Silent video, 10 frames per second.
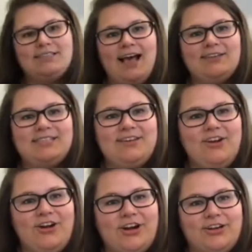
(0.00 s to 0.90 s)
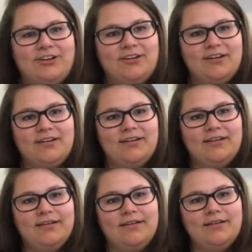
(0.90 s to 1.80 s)
Halsey Yarn.
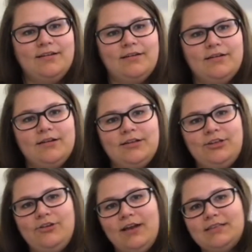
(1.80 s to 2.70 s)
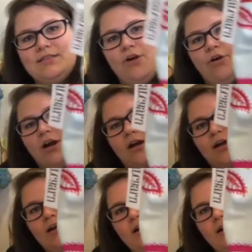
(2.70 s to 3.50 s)
You guys know her,